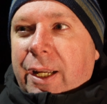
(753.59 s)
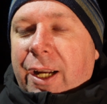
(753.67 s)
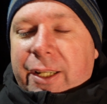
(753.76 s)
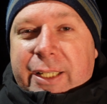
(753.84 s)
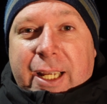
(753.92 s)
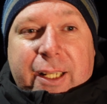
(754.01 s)

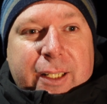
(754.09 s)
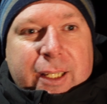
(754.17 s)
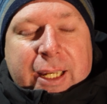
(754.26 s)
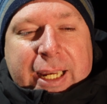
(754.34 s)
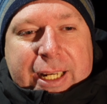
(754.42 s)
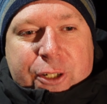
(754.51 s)
And then
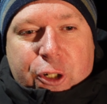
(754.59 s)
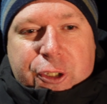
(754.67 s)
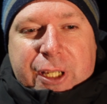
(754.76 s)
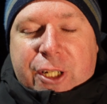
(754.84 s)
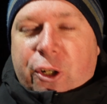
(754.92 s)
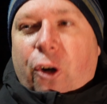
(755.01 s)
it just
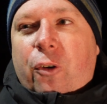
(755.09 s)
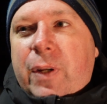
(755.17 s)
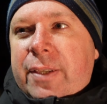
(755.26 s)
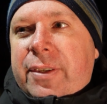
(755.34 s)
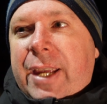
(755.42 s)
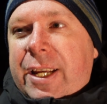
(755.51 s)

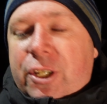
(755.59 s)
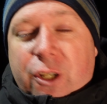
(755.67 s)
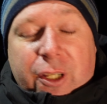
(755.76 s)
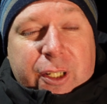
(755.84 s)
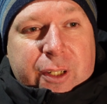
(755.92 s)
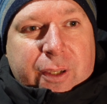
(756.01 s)
disorientates
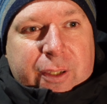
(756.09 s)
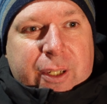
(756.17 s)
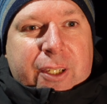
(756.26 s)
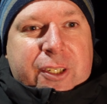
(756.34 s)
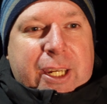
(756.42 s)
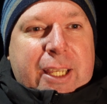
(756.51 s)
you. You
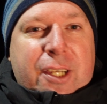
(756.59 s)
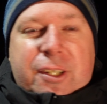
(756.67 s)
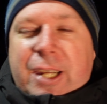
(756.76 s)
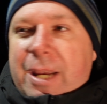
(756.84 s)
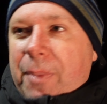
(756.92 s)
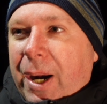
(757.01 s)
can see the
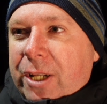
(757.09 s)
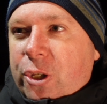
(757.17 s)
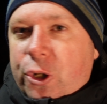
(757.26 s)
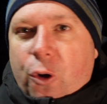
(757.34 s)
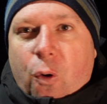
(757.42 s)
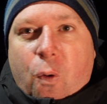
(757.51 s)
same
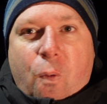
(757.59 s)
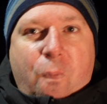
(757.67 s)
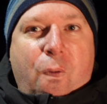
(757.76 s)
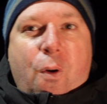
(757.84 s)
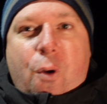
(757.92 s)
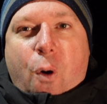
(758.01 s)
actors
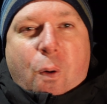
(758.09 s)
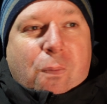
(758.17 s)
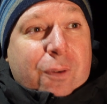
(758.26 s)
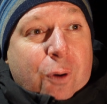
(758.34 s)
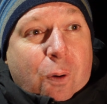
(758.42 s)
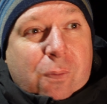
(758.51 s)
over and
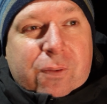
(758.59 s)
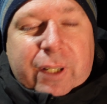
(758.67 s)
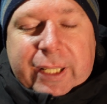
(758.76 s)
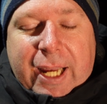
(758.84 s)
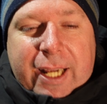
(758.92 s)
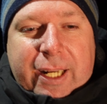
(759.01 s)
over and over
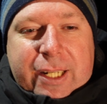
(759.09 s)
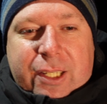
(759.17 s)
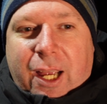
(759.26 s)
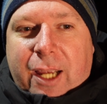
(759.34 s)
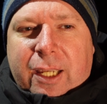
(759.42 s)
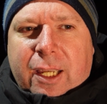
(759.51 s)
again, and it's
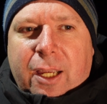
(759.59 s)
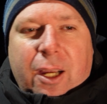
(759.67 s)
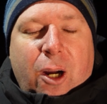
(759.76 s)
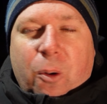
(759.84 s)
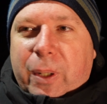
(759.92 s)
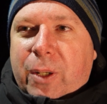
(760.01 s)
like,
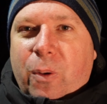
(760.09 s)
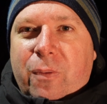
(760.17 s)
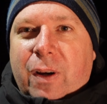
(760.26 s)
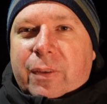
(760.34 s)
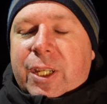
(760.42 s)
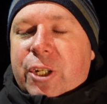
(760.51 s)
we're going
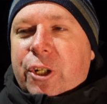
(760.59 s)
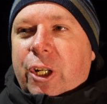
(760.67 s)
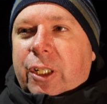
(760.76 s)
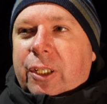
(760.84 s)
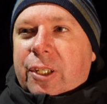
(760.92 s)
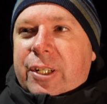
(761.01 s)
round in
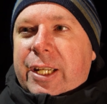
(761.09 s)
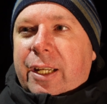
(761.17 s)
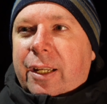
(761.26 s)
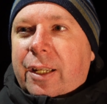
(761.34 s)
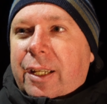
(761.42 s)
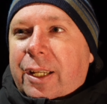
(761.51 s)
circles here.